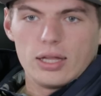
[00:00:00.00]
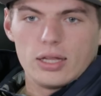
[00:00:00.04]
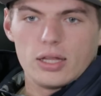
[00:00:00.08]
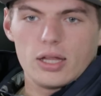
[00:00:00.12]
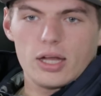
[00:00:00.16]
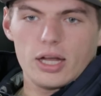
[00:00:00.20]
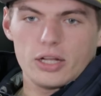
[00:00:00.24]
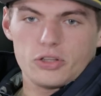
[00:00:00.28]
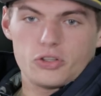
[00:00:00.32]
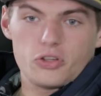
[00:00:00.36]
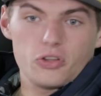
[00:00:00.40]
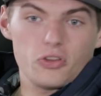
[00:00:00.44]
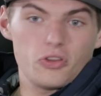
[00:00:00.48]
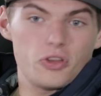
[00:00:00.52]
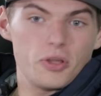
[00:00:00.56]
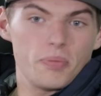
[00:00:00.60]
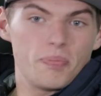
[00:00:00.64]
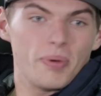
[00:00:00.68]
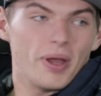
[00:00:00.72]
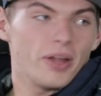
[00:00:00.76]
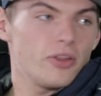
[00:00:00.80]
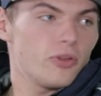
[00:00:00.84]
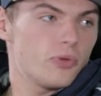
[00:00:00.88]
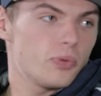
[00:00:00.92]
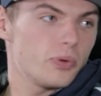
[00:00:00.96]
That just
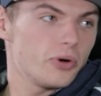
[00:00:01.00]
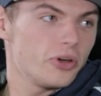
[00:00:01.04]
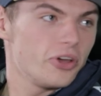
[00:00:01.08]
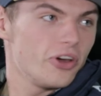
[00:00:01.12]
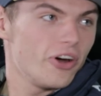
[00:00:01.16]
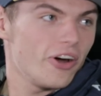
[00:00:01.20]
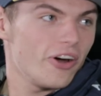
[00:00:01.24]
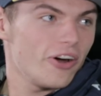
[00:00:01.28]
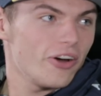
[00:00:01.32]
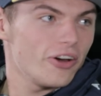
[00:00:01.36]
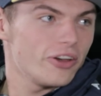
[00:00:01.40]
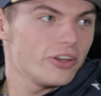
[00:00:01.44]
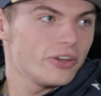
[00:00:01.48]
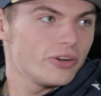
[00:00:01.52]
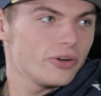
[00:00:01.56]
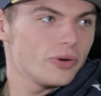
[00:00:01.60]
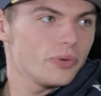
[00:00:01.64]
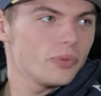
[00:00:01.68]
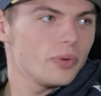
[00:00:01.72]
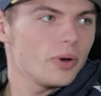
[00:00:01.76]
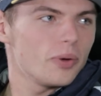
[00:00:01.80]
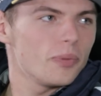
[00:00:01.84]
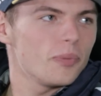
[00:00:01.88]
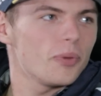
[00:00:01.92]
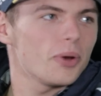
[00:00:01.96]
depends where you are, you
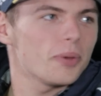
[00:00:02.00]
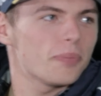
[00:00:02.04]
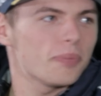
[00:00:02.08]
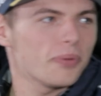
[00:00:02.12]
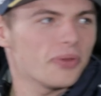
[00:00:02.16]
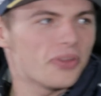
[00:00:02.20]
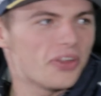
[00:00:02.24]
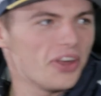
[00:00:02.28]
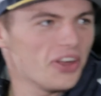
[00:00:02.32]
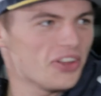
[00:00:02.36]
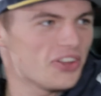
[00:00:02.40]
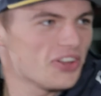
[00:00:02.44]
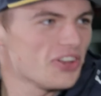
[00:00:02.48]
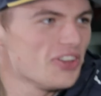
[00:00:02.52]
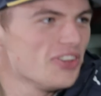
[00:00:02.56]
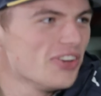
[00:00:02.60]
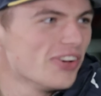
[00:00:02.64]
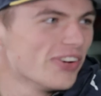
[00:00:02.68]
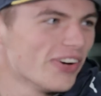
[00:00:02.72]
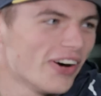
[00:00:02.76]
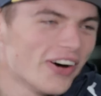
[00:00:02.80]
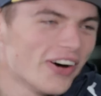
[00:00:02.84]
know, what position you